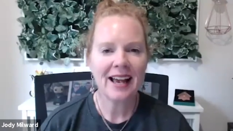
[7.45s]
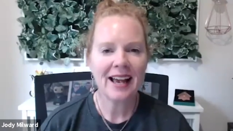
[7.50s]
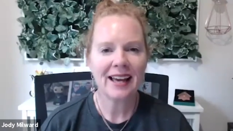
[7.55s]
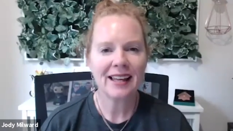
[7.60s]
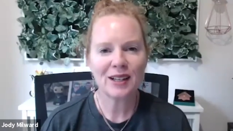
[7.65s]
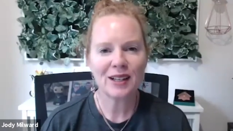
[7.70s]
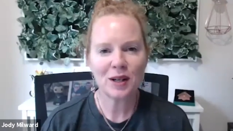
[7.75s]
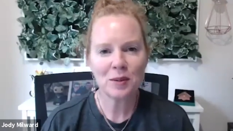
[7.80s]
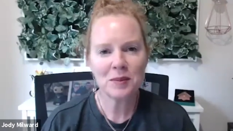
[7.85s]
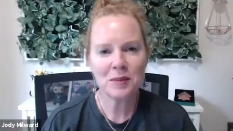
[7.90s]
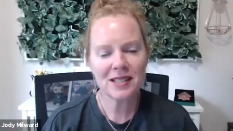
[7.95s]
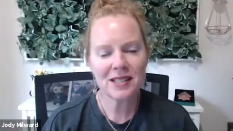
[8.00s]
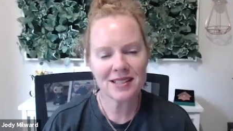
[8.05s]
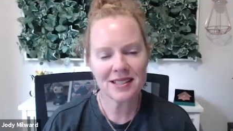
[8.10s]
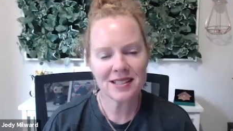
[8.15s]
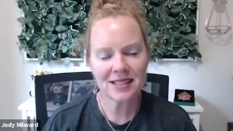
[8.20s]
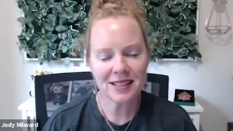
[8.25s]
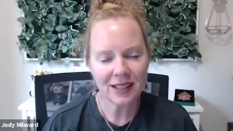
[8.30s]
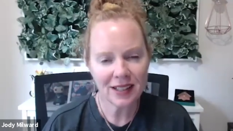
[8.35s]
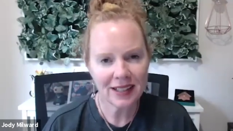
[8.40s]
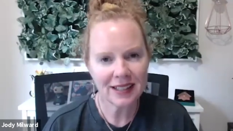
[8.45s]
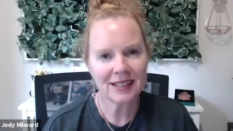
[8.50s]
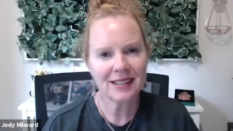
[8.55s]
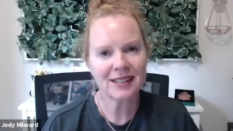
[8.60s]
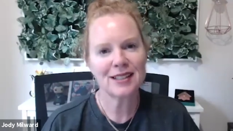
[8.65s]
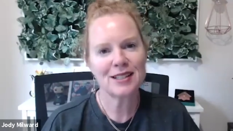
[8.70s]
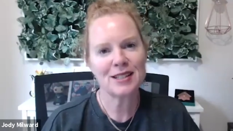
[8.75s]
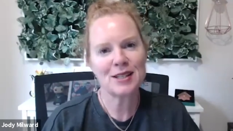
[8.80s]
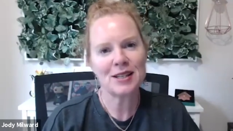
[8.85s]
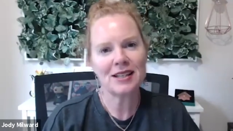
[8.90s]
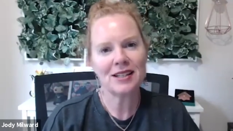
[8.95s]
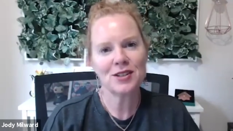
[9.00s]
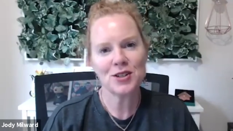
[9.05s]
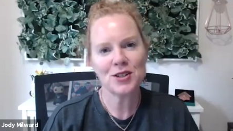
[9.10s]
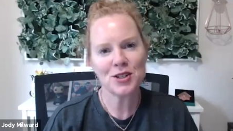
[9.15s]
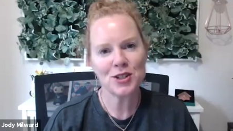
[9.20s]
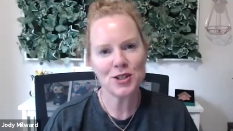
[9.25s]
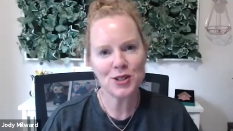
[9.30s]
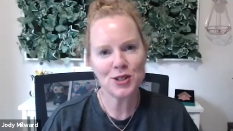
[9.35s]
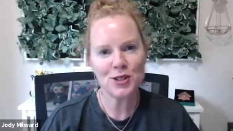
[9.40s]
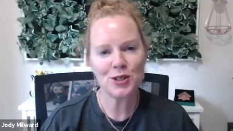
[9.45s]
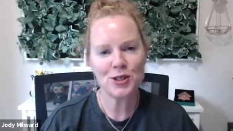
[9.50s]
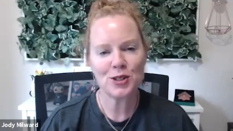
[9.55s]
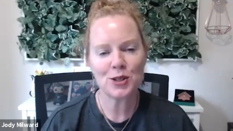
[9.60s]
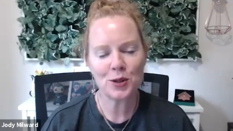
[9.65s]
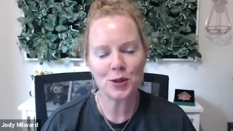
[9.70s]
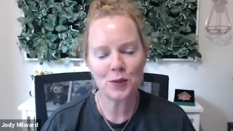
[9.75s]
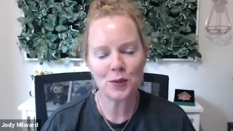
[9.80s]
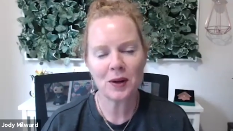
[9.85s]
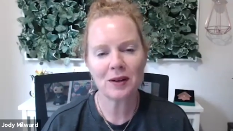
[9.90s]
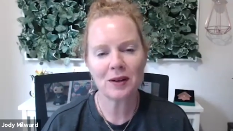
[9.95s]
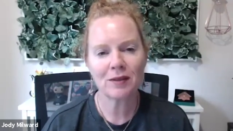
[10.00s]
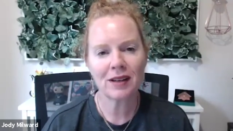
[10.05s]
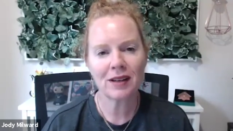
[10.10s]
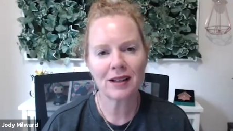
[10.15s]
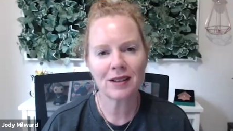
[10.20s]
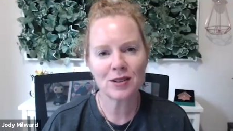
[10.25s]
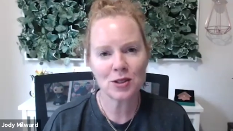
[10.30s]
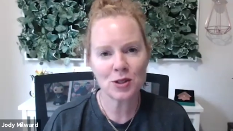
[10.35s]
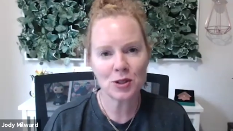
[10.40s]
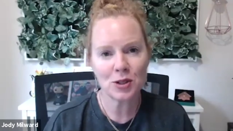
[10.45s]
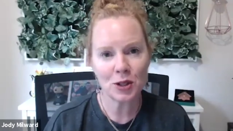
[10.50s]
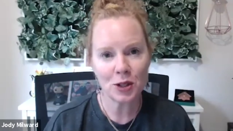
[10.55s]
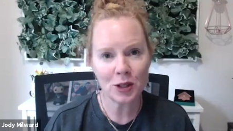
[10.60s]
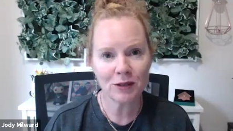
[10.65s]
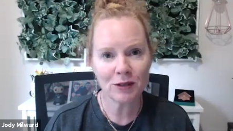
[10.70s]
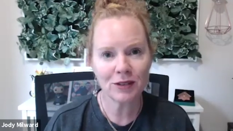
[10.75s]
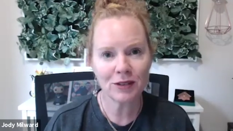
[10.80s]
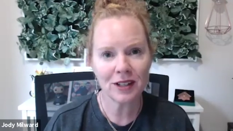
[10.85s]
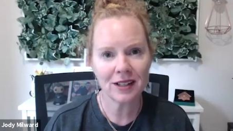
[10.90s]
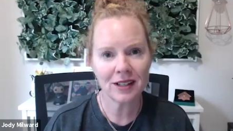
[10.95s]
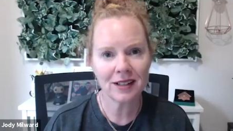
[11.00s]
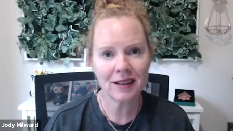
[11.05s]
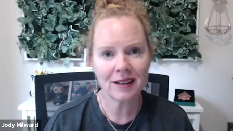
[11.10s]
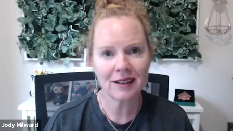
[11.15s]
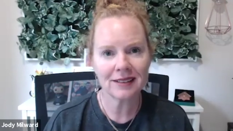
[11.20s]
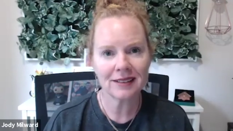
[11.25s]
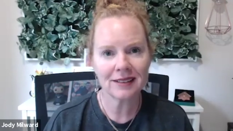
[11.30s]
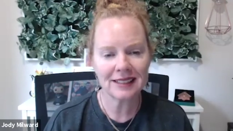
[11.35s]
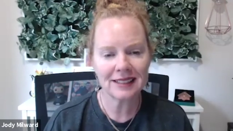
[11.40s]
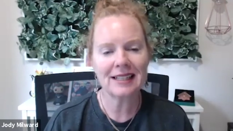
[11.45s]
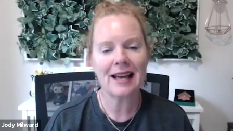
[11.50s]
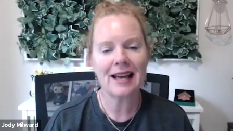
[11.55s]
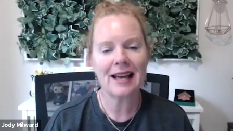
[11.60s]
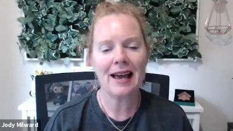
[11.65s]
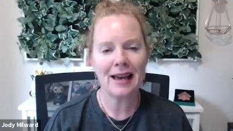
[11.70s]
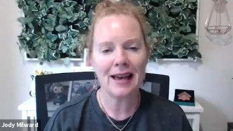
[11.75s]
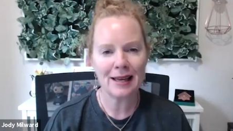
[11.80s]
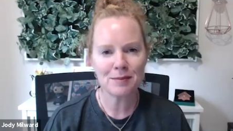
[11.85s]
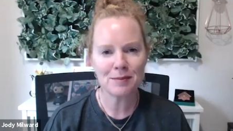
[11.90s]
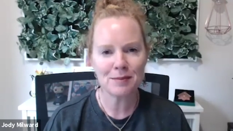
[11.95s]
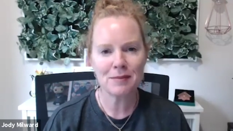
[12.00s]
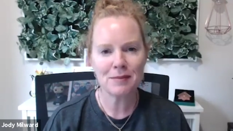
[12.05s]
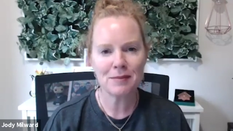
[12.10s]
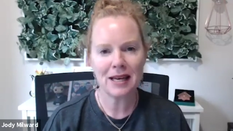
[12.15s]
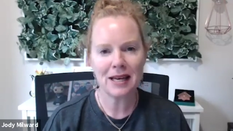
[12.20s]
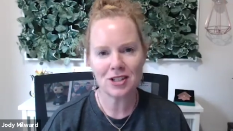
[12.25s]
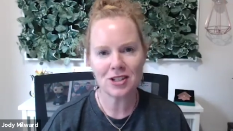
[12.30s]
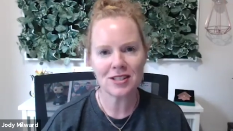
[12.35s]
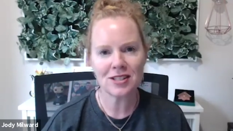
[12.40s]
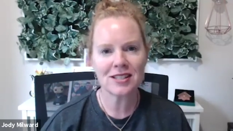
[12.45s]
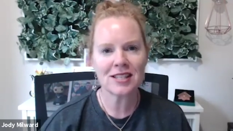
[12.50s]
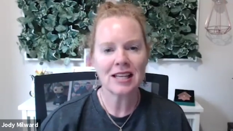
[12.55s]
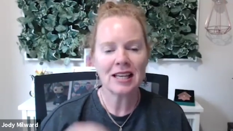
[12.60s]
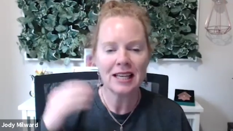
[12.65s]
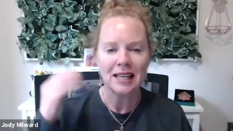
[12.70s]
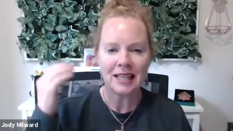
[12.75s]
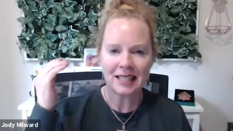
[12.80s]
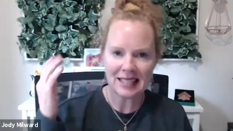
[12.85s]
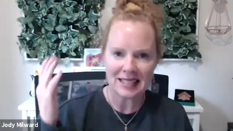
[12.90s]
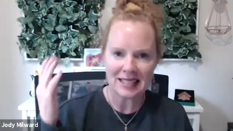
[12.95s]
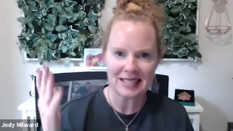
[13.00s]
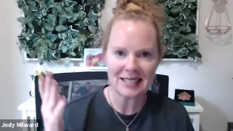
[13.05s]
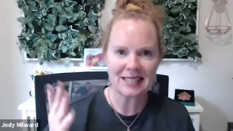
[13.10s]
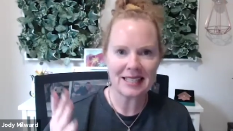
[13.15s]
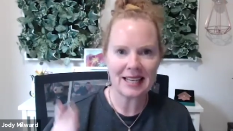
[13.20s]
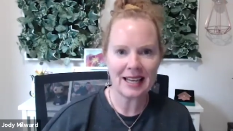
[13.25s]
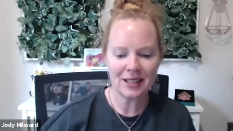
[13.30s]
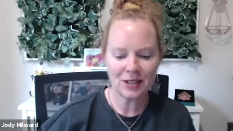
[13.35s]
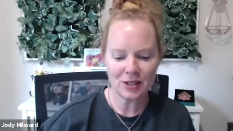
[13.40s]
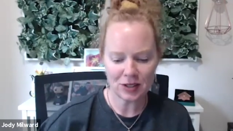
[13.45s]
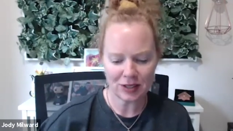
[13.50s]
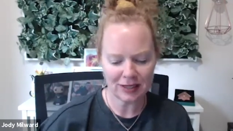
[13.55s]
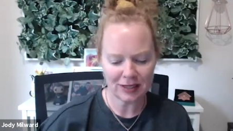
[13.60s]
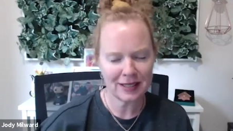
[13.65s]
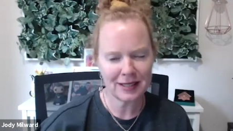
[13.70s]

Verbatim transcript: And I'm excited to introduce you to one of our certified elite ad managers Cassandra.